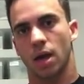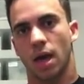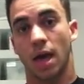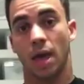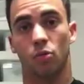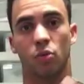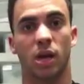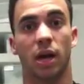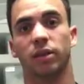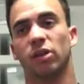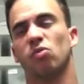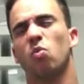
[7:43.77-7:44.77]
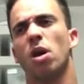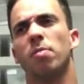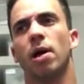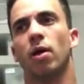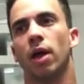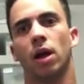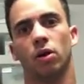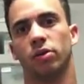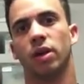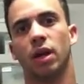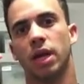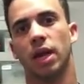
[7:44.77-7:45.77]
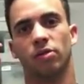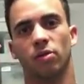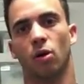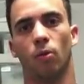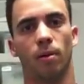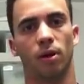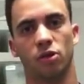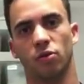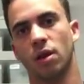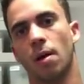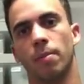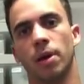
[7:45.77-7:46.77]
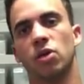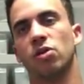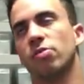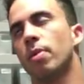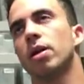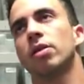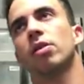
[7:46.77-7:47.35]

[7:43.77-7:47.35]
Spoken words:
And we got this one male that looks like he has a whole bunch of Dalmatian spots.